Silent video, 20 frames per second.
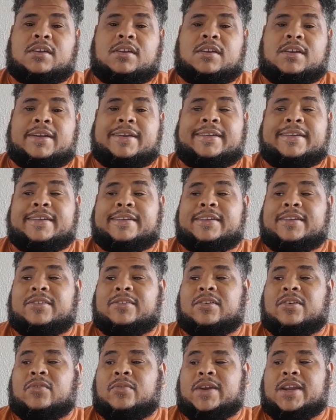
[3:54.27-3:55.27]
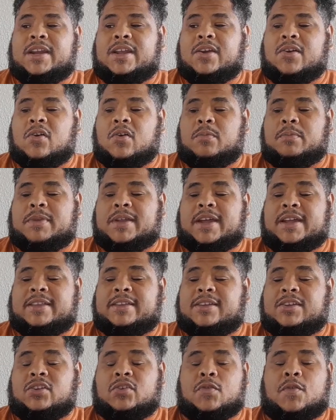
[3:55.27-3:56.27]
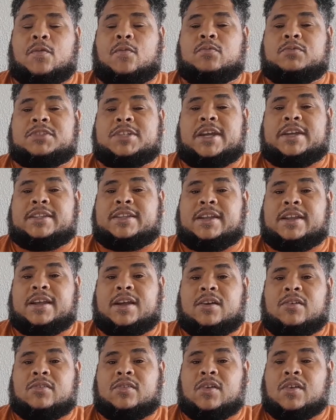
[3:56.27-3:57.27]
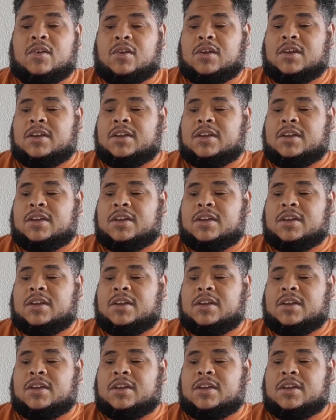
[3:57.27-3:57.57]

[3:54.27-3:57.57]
And I really hope that you've checked it out.